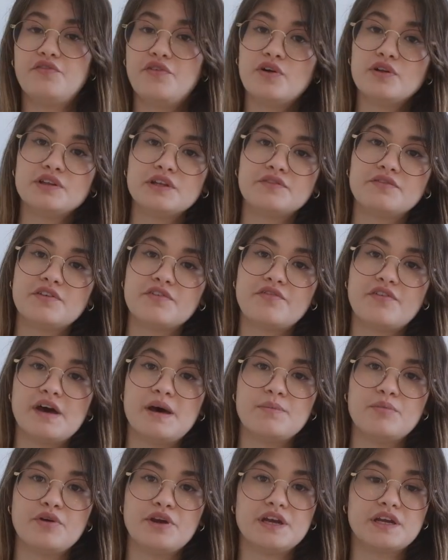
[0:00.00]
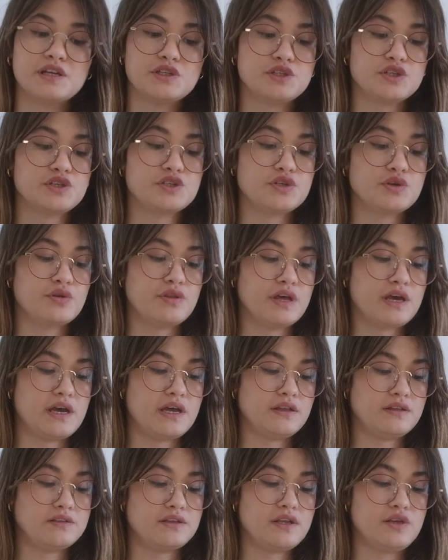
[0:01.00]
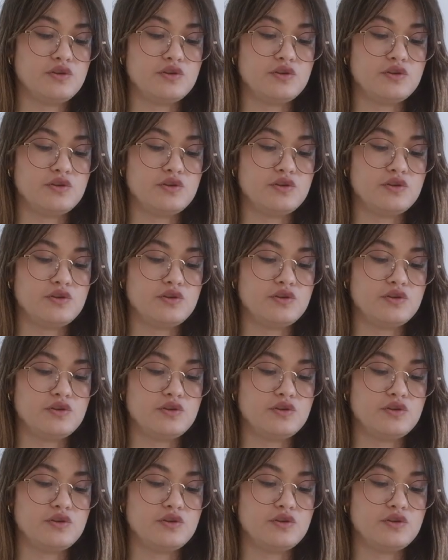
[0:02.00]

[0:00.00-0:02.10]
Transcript: fold of the fabric, just so that you